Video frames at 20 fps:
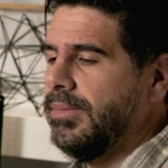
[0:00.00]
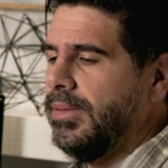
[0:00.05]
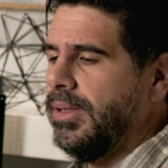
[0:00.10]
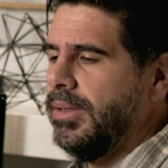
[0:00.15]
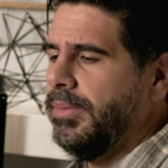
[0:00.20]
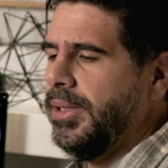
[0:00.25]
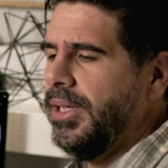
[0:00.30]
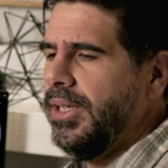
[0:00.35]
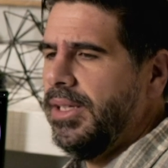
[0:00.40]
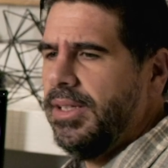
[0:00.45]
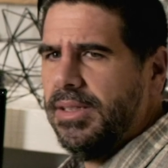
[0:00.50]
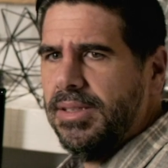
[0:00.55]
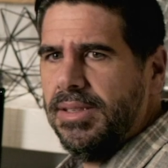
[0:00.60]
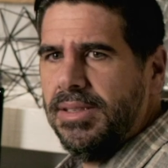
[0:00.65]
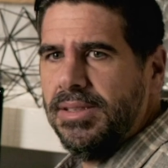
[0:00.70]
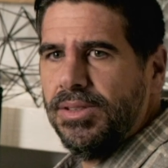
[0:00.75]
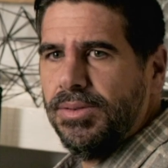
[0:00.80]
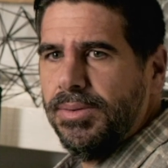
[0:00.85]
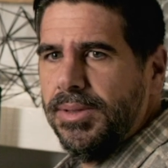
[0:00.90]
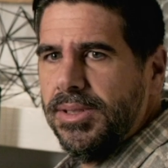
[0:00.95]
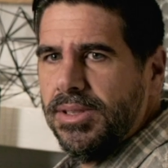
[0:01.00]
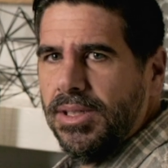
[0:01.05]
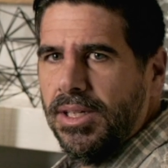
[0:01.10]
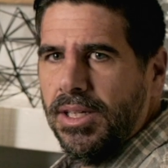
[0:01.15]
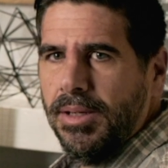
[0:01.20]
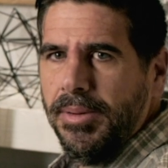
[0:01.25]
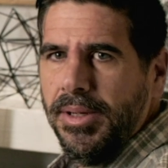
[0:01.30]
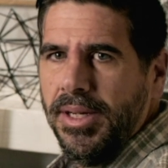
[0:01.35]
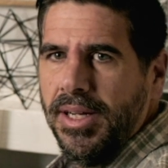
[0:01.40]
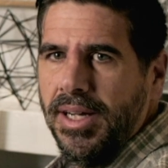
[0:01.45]
possibly be the Swiss
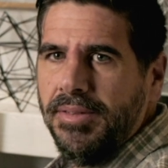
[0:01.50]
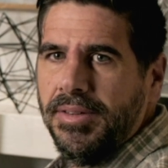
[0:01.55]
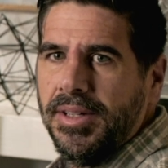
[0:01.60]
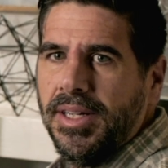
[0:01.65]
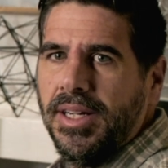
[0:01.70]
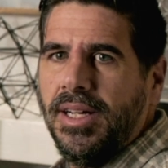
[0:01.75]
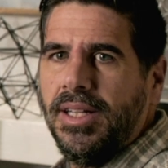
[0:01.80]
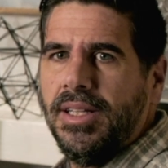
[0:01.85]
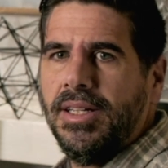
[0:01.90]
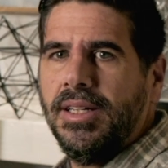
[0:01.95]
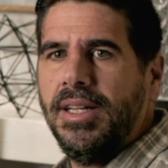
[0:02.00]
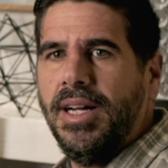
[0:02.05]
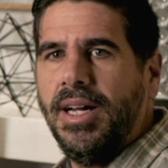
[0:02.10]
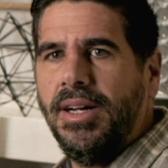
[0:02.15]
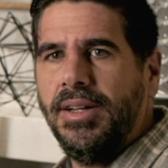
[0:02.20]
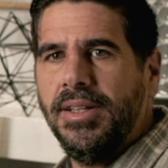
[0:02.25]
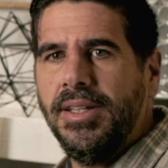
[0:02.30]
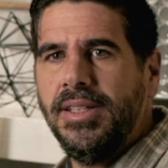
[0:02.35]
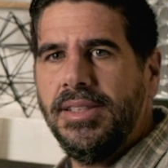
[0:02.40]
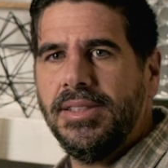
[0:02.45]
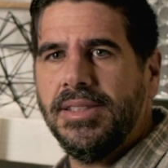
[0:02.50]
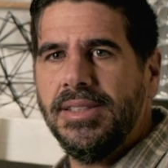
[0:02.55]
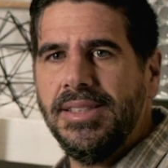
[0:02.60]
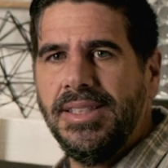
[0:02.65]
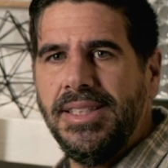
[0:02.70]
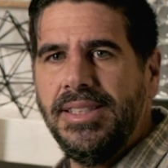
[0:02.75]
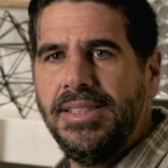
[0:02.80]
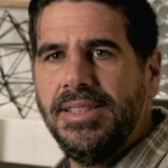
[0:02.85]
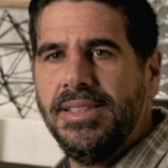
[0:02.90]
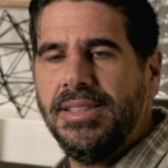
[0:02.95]
Army knife of color. This
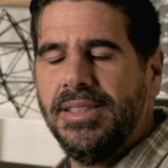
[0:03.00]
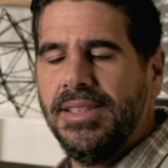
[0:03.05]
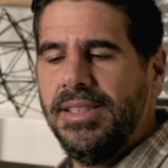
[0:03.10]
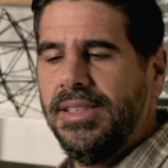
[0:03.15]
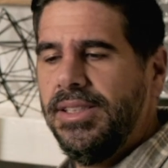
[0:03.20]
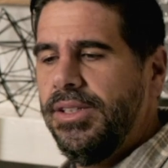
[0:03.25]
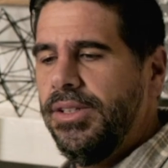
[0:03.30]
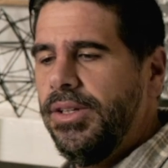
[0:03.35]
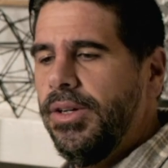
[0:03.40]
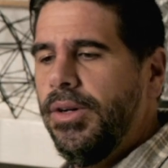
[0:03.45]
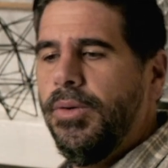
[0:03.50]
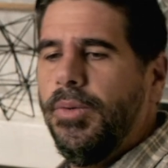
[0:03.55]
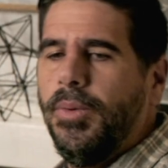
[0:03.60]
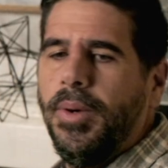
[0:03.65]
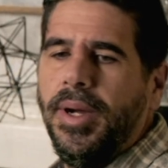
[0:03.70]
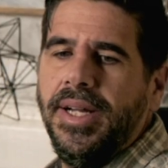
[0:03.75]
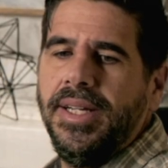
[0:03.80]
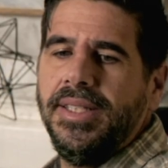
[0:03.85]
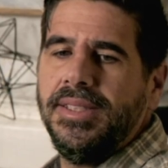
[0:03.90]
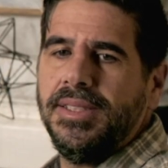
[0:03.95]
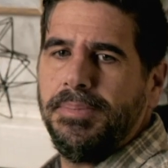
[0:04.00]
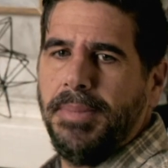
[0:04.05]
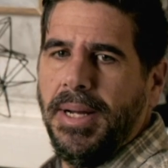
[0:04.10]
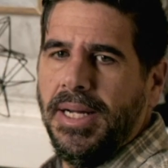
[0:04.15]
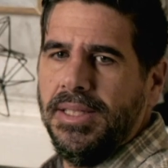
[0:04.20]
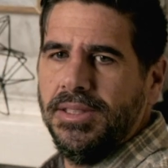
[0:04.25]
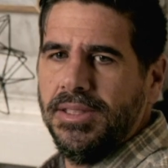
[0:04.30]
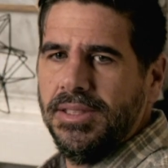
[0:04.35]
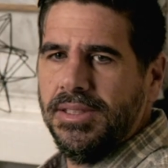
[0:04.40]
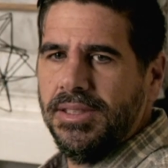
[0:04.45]
is in no way
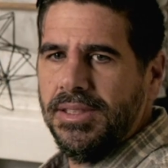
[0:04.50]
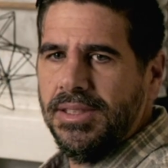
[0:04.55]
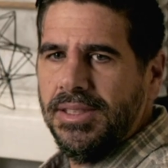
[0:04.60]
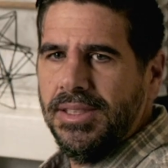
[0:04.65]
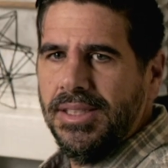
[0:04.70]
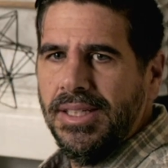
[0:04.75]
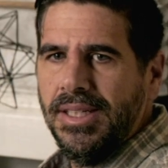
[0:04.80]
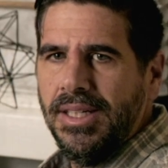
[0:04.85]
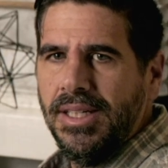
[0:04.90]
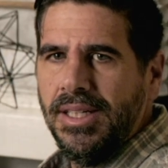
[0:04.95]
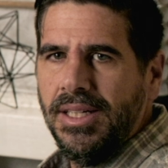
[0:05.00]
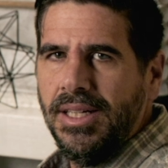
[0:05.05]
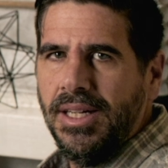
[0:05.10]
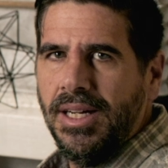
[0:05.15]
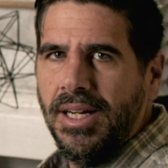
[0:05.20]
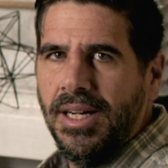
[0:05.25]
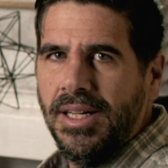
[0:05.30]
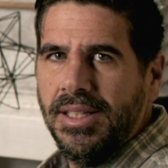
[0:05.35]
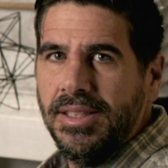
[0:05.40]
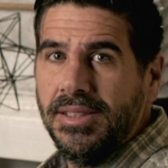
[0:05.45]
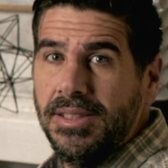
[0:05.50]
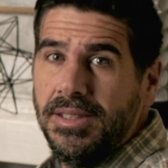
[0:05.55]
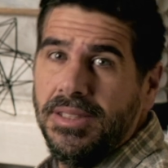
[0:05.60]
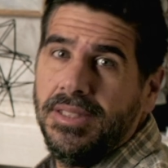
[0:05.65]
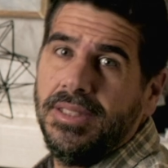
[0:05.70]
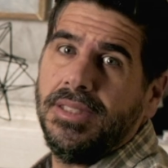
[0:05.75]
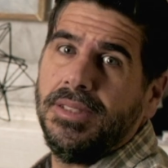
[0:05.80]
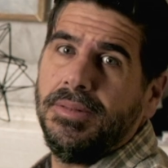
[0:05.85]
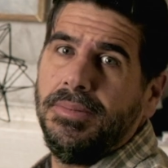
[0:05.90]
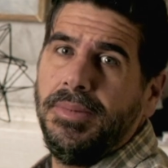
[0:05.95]
sponsored. This is
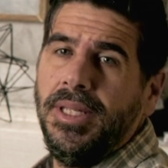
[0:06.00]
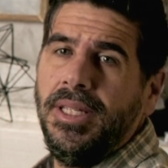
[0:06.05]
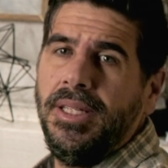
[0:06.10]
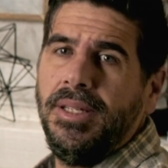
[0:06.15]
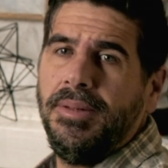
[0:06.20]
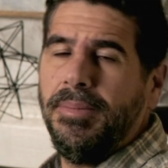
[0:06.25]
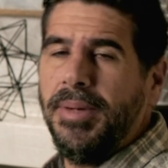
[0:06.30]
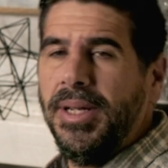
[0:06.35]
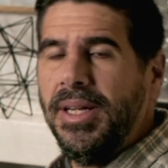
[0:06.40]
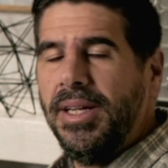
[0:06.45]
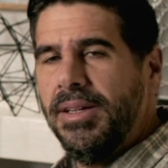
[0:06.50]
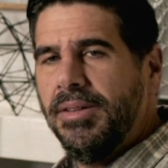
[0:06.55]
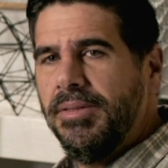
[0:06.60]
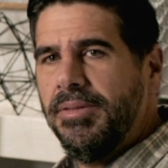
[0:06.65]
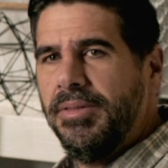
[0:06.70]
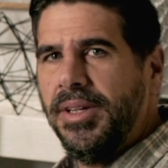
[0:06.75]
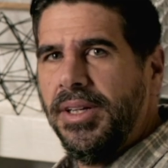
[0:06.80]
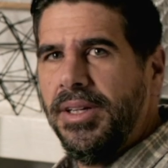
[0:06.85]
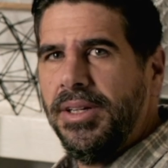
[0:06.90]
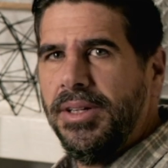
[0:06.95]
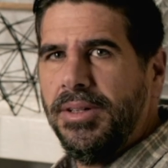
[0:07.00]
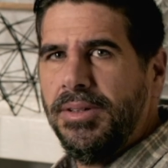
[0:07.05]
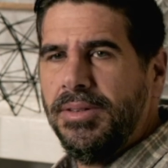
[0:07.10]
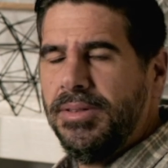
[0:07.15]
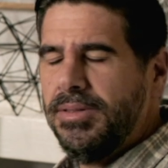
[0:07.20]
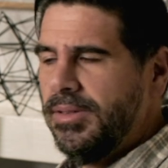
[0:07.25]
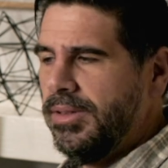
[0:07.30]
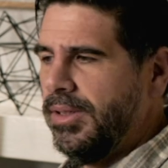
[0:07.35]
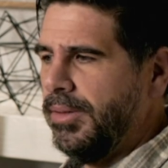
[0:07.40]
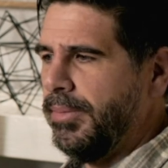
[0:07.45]
just me making a video
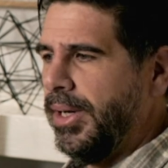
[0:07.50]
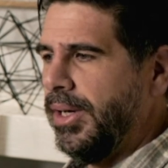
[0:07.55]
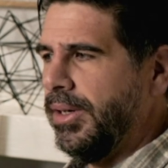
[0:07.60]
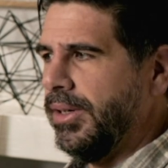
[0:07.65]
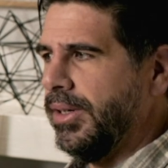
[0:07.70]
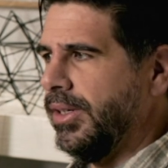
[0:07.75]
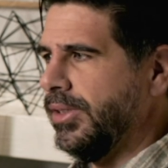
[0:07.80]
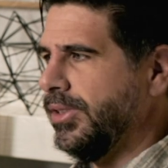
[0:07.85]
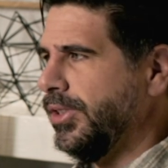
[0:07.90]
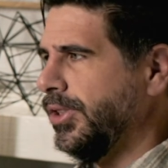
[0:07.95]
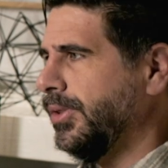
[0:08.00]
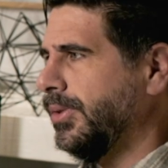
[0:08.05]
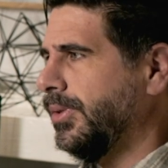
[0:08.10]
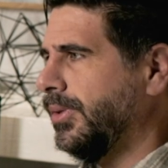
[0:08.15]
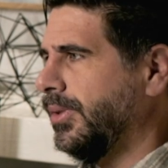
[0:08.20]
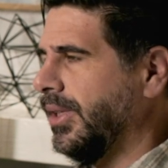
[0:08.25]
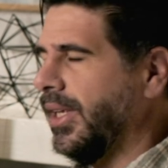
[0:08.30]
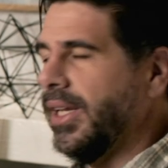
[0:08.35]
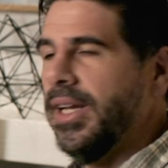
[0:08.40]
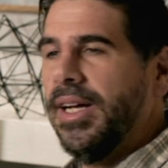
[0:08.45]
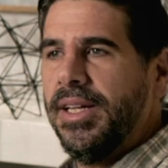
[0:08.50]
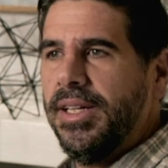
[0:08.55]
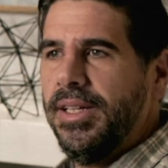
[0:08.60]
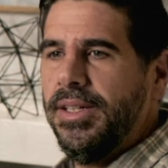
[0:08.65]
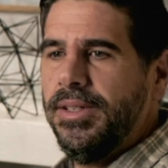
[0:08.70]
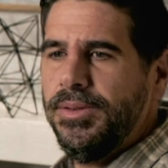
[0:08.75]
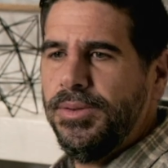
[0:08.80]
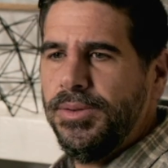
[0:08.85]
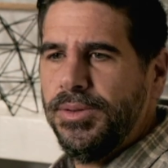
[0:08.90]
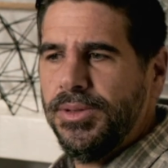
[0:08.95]
about a tool that I
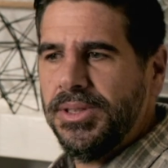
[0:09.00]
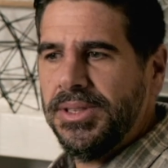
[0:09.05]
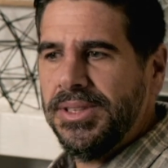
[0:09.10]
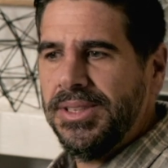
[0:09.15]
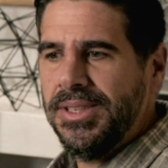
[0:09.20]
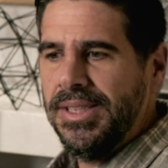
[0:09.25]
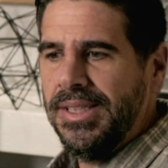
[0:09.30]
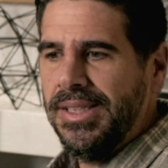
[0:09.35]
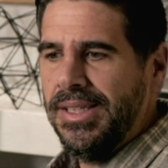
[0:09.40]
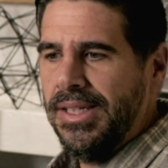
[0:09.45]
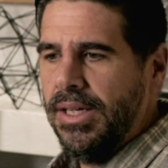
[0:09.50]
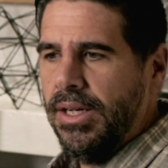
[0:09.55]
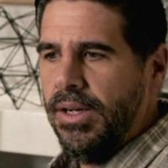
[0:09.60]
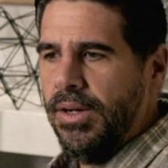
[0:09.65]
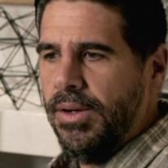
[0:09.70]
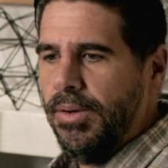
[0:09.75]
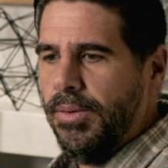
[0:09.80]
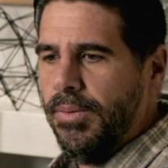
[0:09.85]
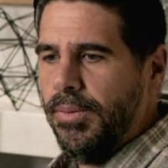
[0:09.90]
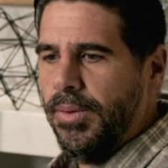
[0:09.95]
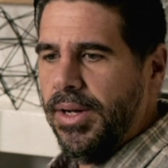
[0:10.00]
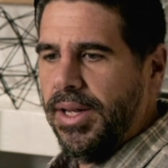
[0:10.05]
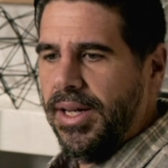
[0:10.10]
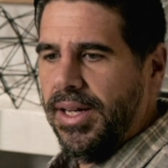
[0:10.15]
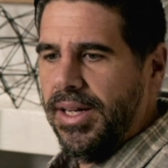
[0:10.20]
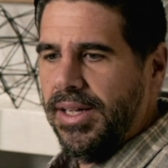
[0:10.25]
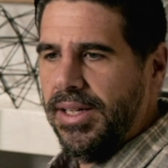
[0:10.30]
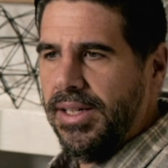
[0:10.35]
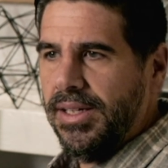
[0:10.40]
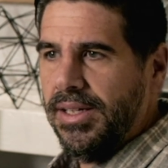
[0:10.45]
use when
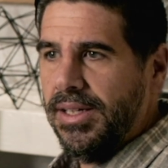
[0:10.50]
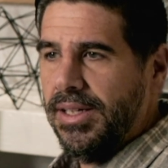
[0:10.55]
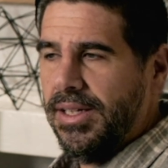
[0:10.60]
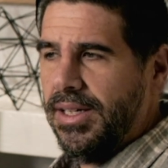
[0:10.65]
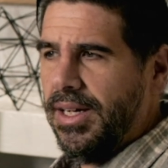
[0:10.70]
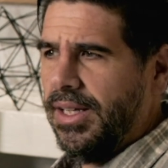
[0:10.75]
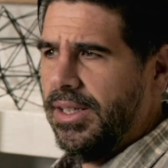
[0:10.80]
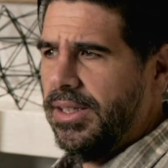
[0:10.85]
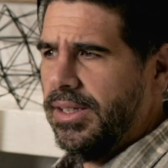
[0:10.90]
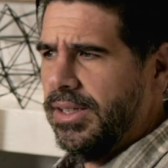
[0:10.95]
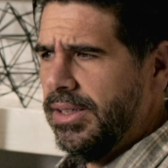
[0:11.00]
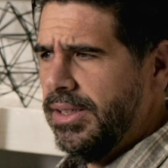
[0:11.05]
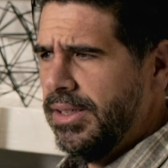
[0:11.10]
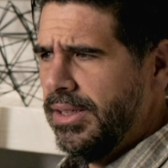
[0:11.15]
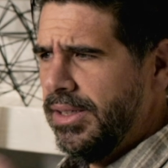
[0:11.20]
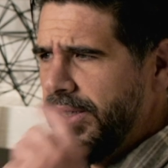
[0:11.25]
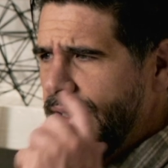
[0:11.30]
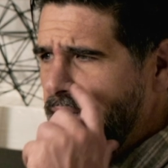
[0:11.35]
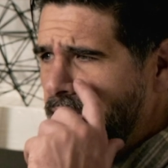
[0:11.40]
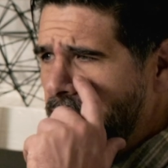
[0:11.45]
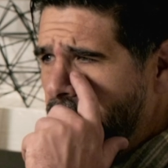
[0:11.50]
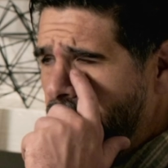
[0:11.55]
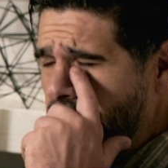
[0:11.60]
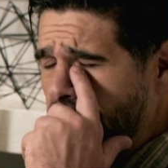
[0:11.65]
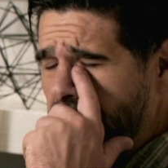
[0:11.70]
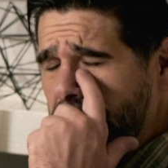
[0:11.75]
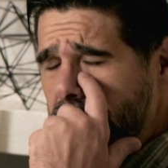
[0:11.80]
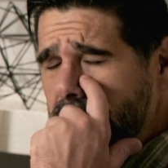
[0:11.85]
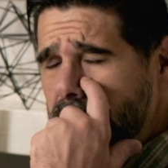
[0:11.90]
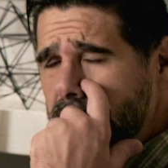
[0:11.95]
I color
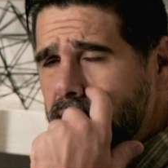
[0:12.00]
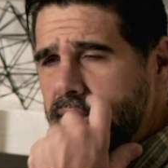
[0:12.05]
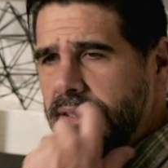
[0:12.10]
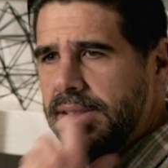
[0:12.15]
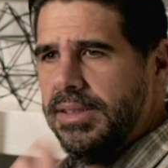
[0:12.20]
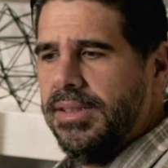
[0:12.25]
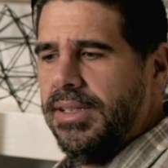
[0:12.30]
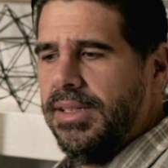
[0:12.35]
things.